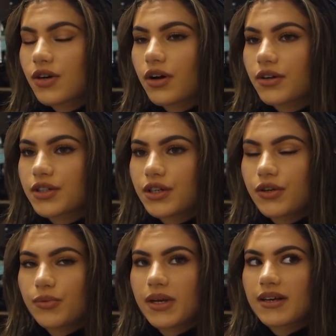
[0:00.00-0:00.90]
darker
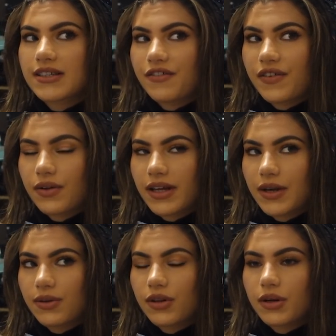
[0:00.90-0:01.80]
too because I felt like
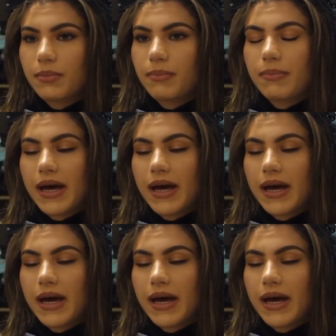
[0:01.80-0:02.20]
it would look